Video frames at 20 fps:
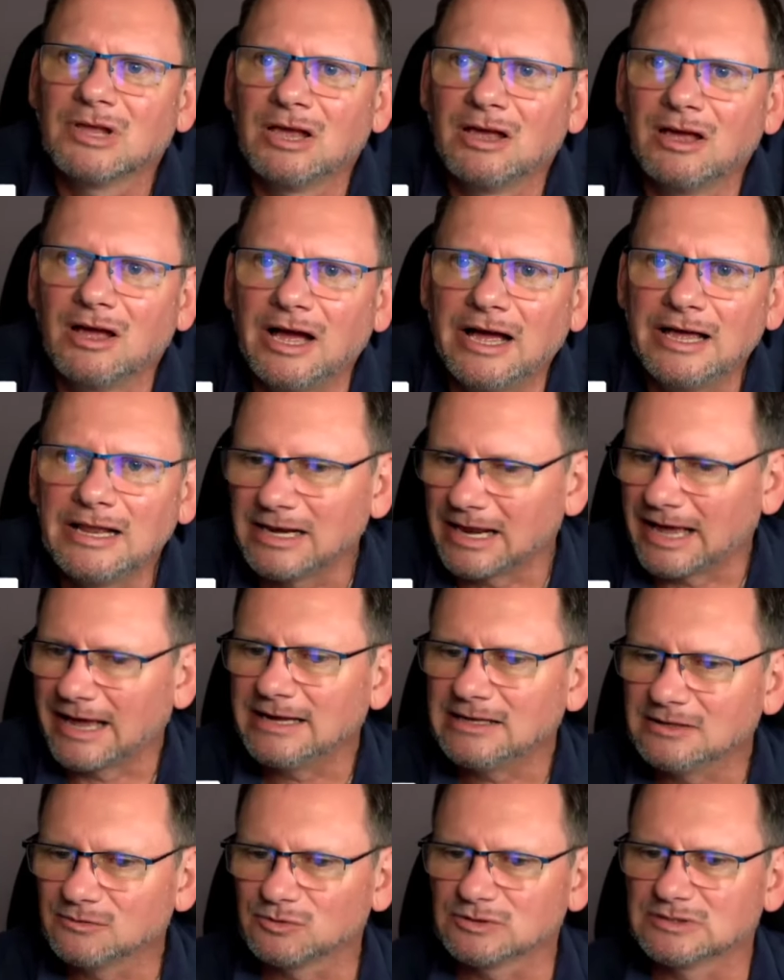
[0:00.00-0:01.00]
I
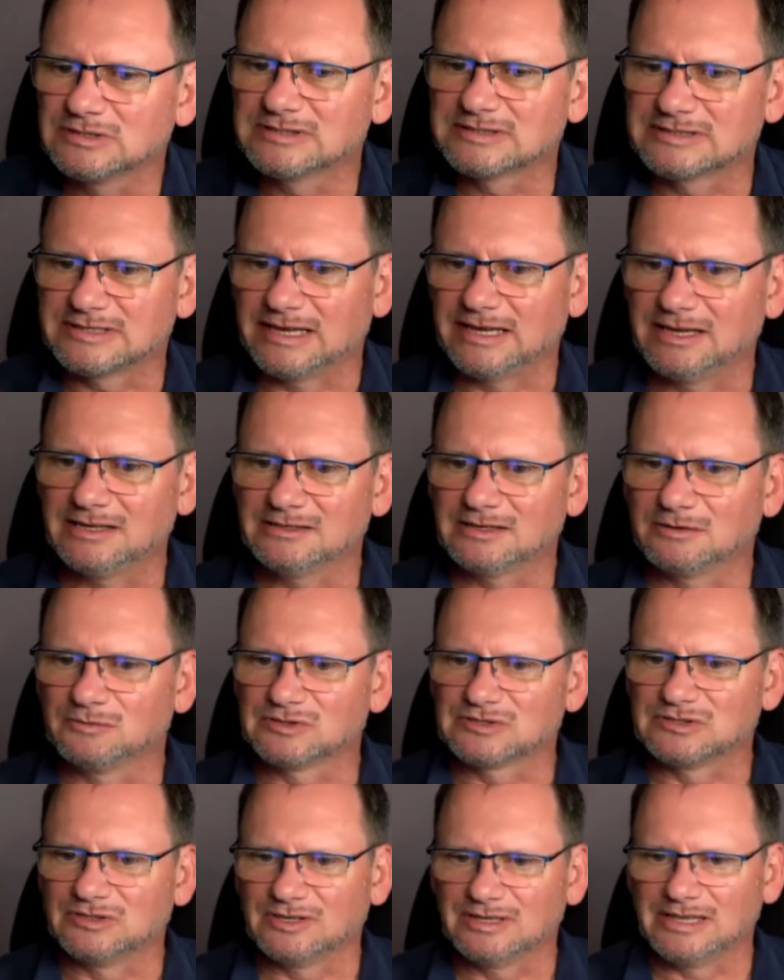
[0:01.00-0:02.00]
liked what he said. I
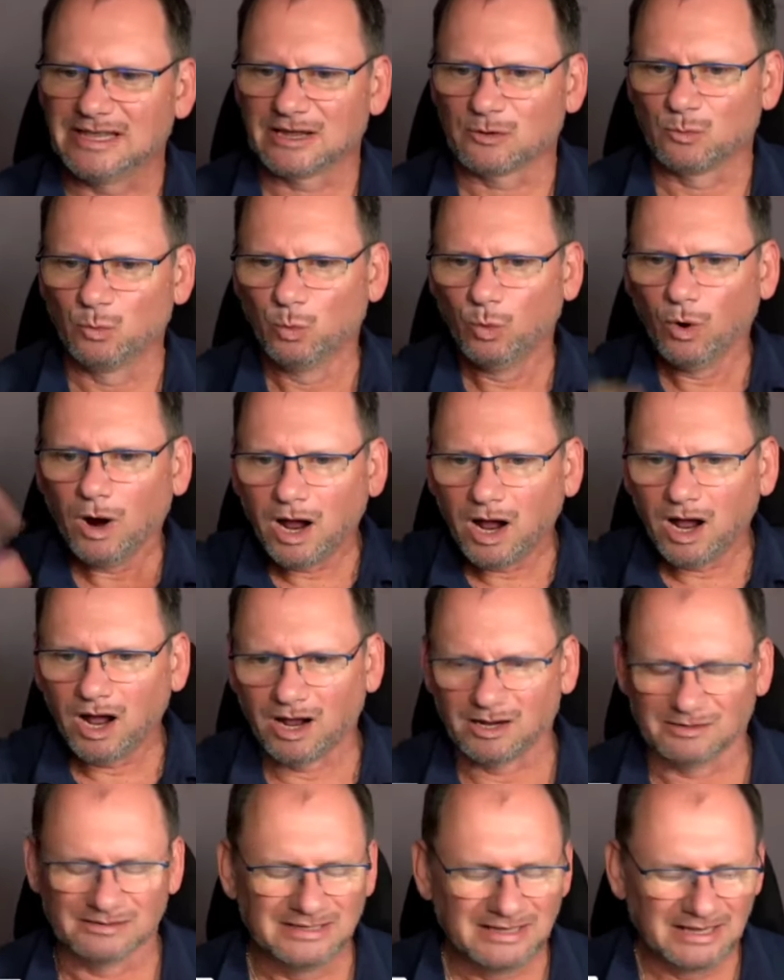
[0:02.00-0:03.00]
was not like,
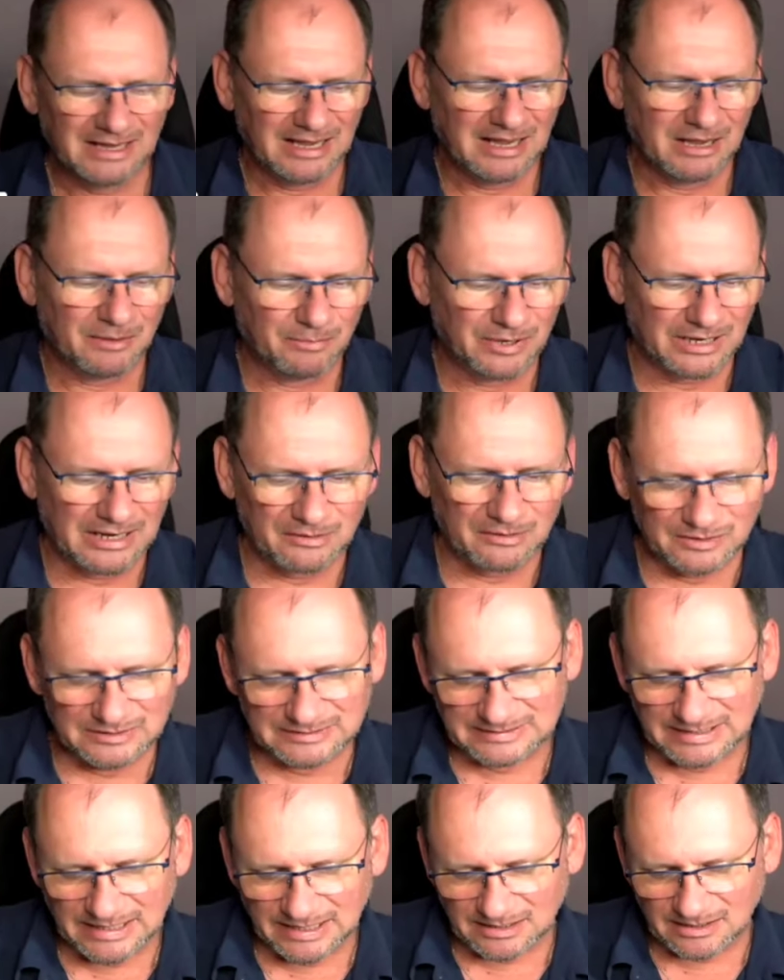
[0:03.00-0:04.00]
whoa, but I was
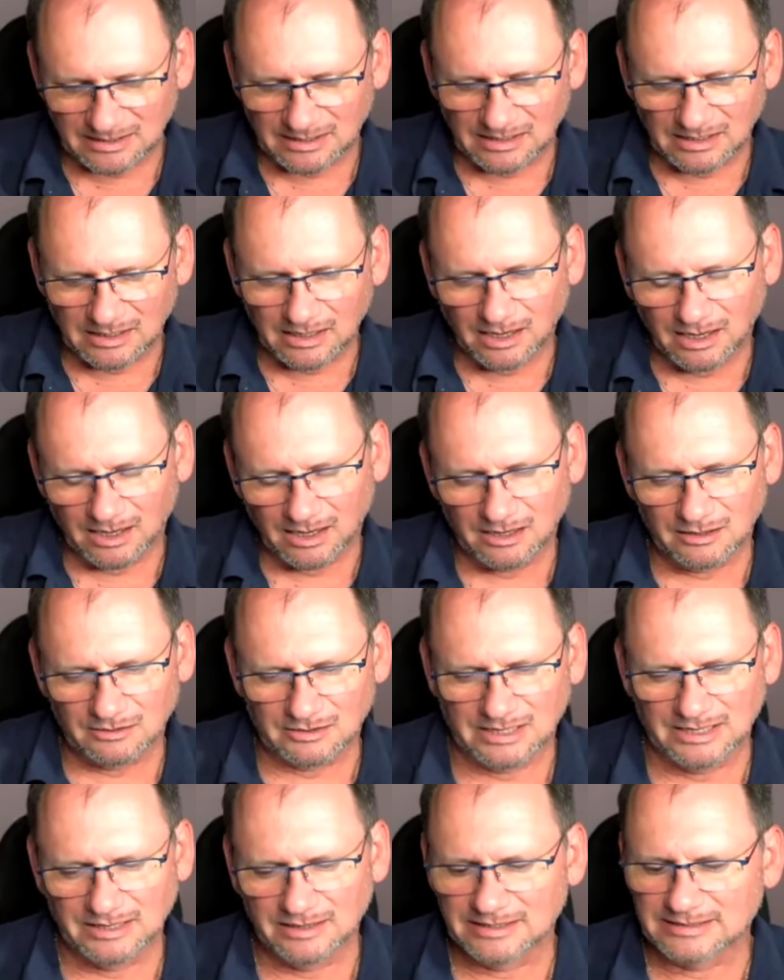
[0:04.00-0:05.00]
like, aha,
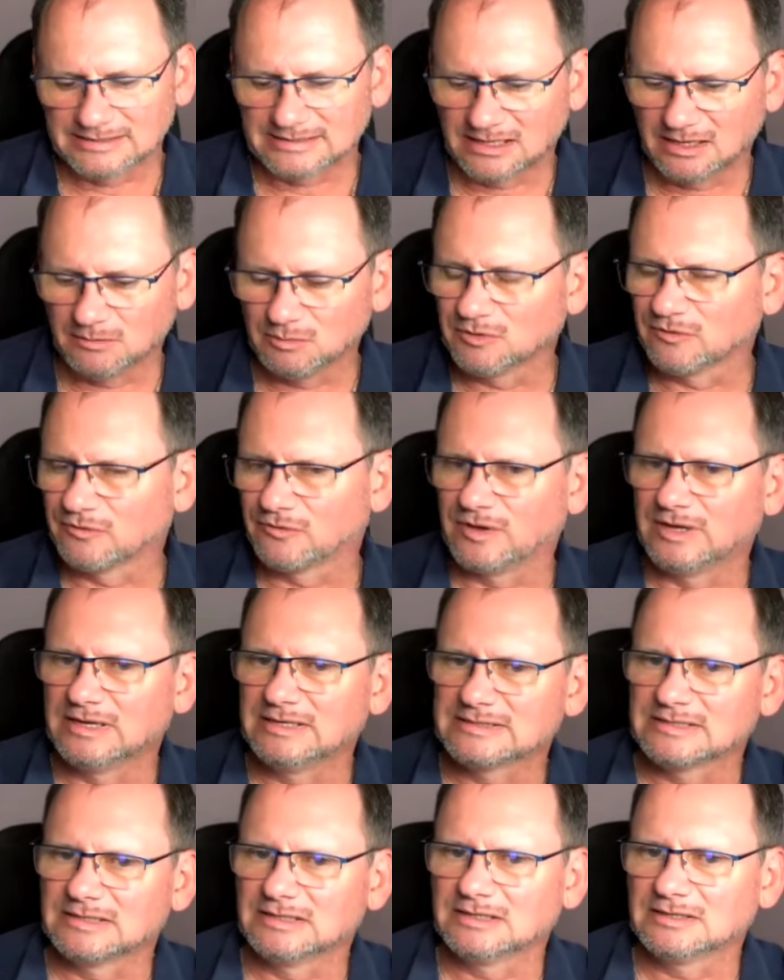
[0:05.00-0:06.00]
okay, there's a couple of
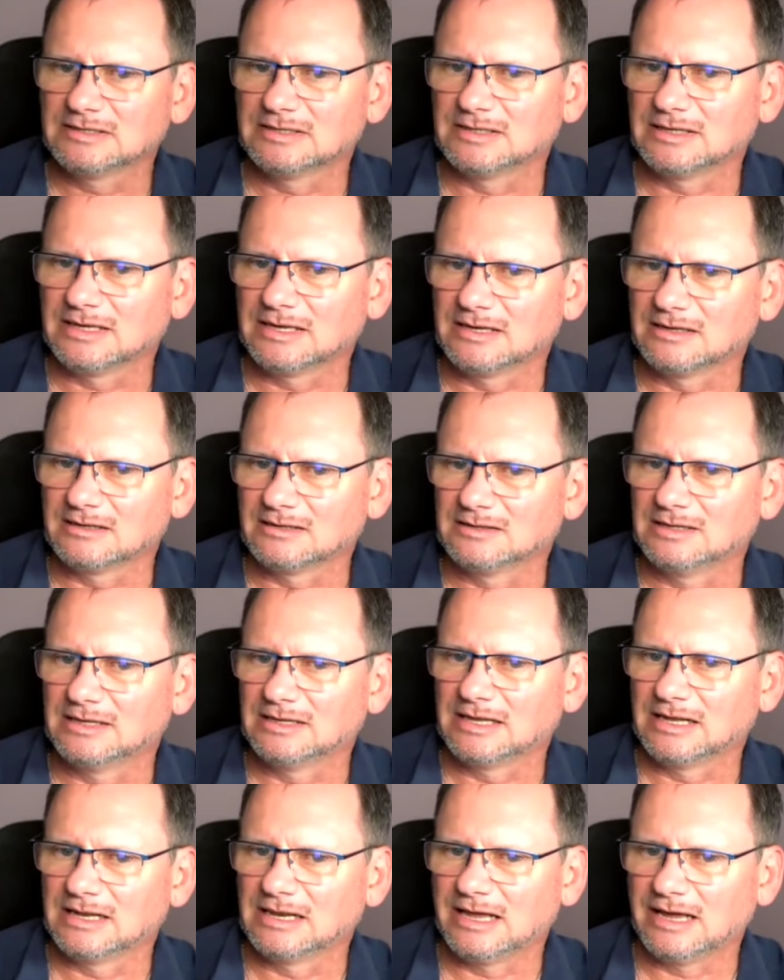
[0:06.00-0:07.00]
things in it that
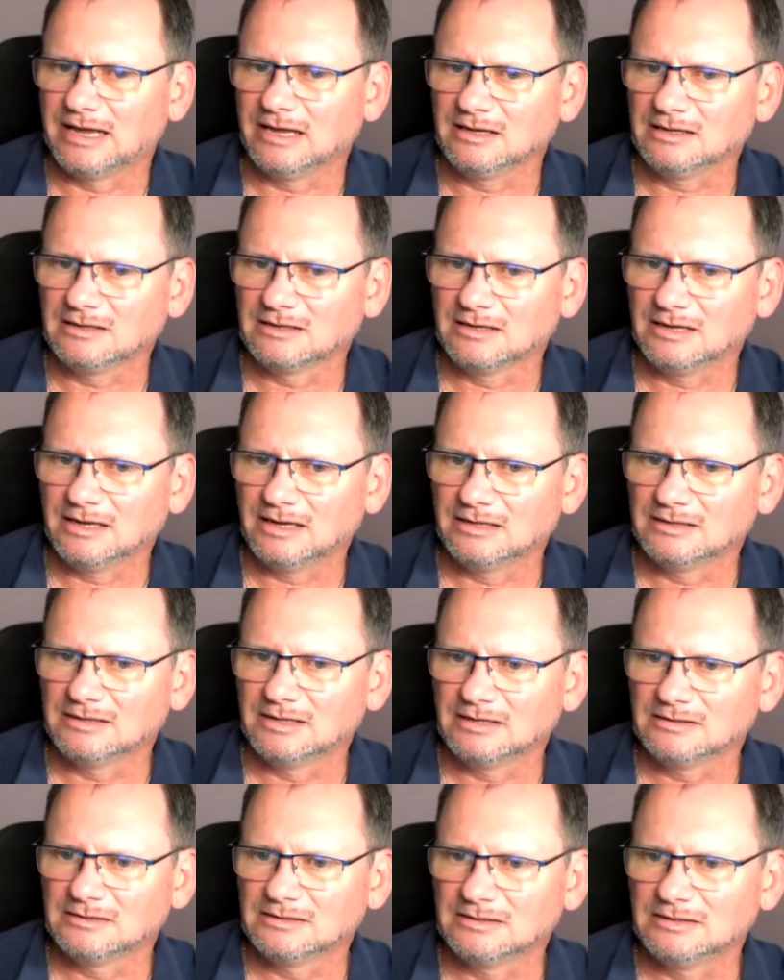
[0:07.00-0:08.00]
I like. And
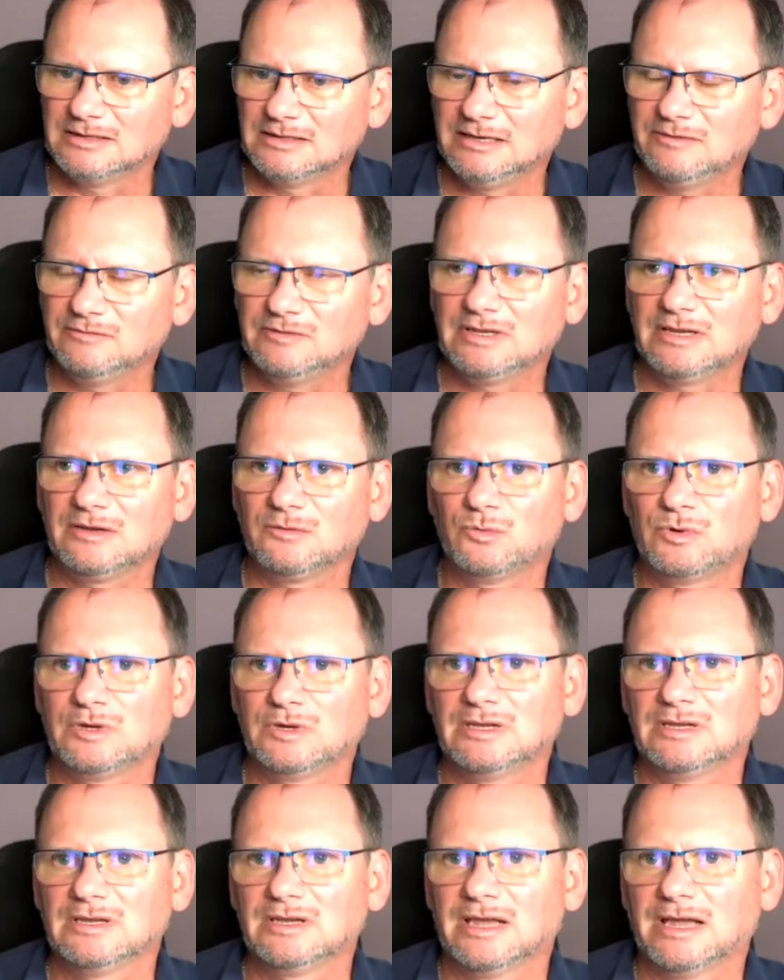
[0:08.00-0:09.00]
then in the evening,
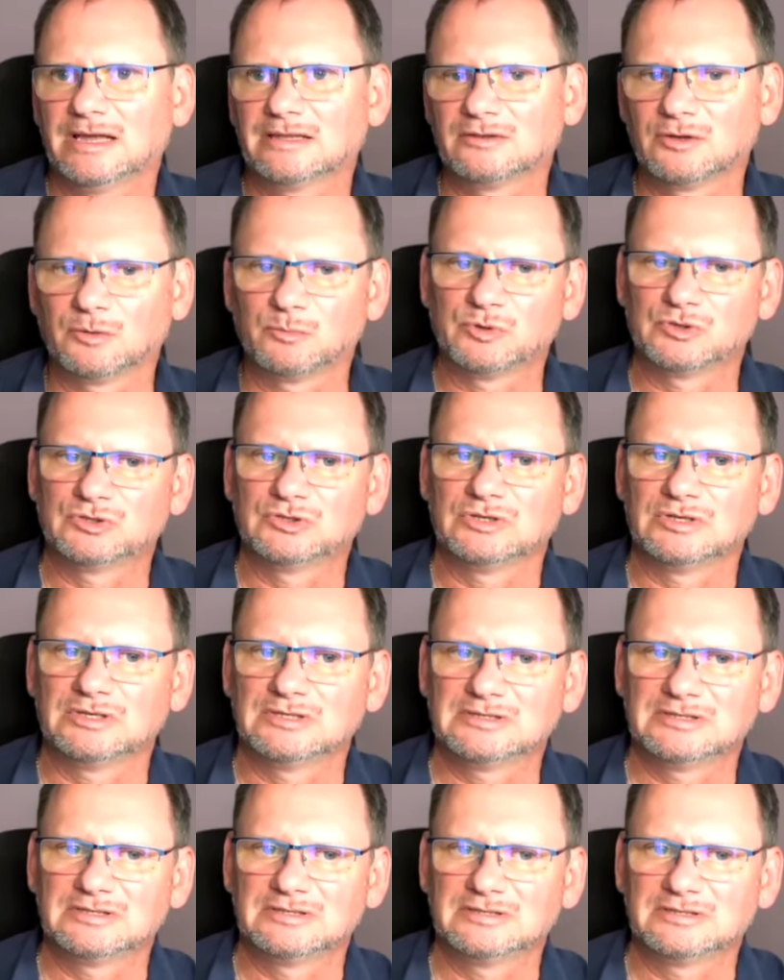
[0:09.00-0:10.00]
we had the
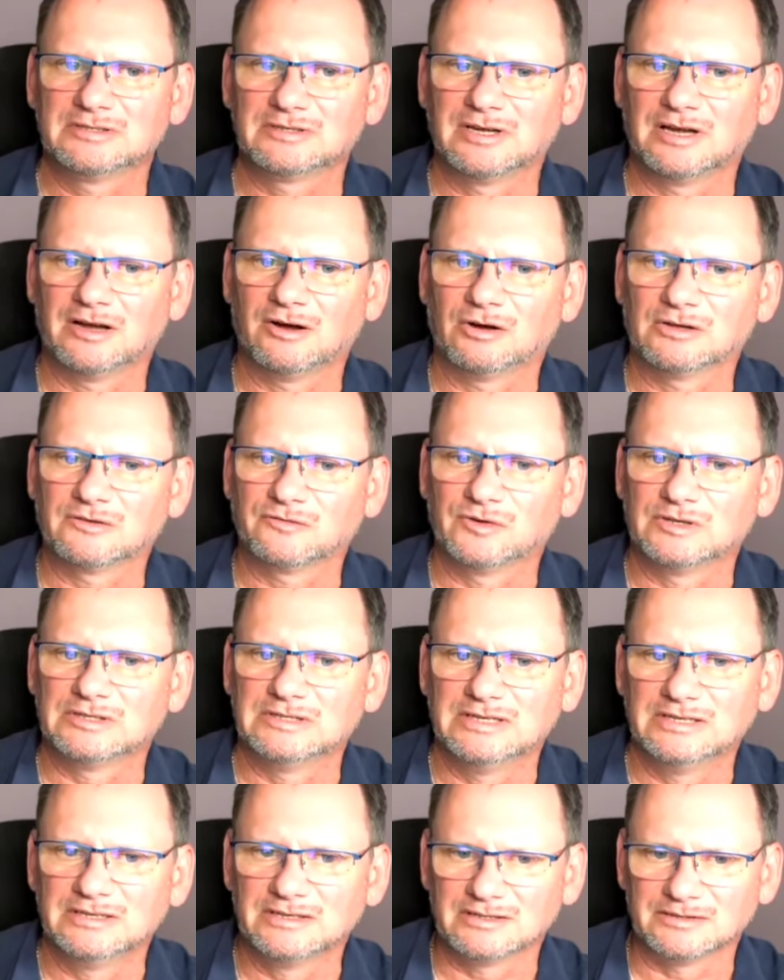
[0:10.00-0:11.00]
opportunity to go out for
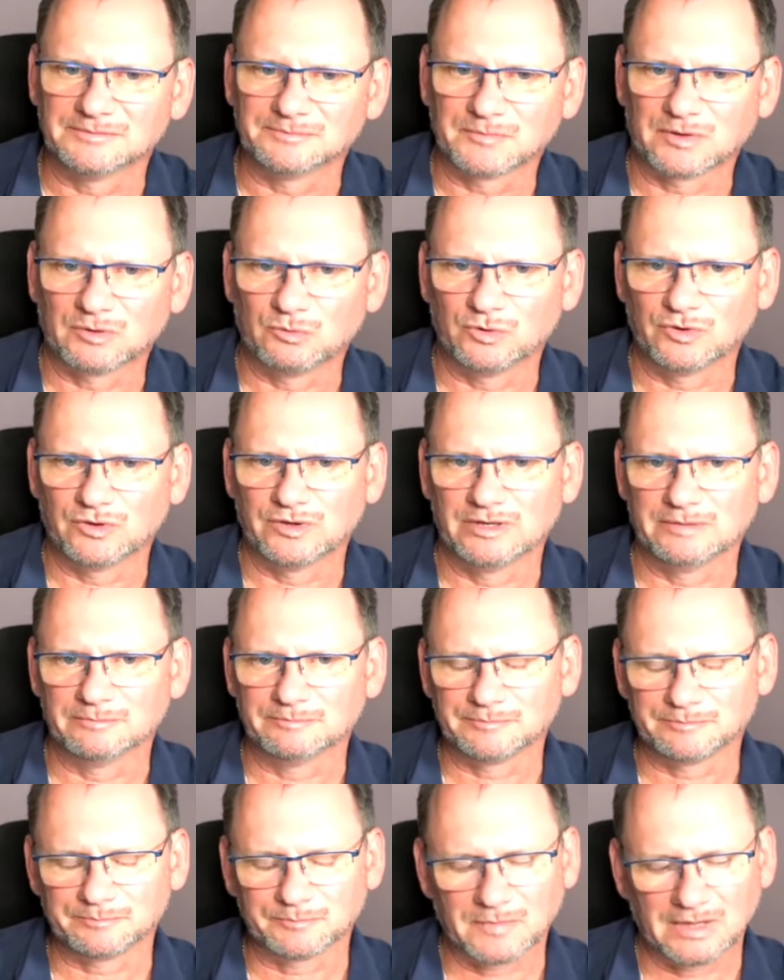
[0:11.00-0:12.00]
dinner with
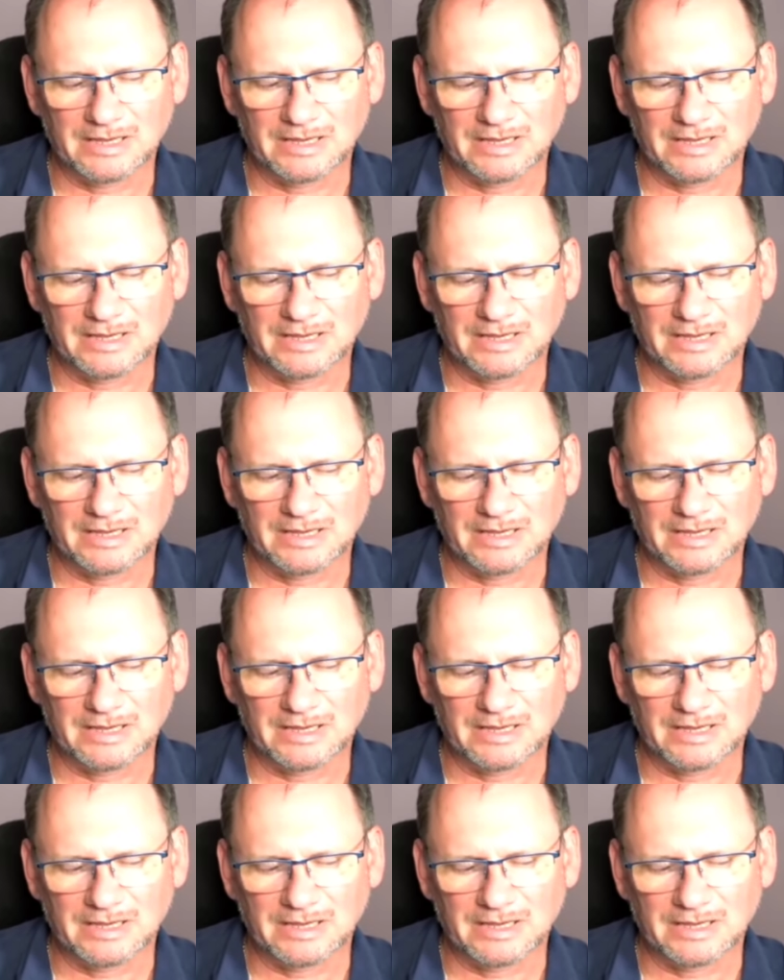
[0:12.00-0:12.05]
him.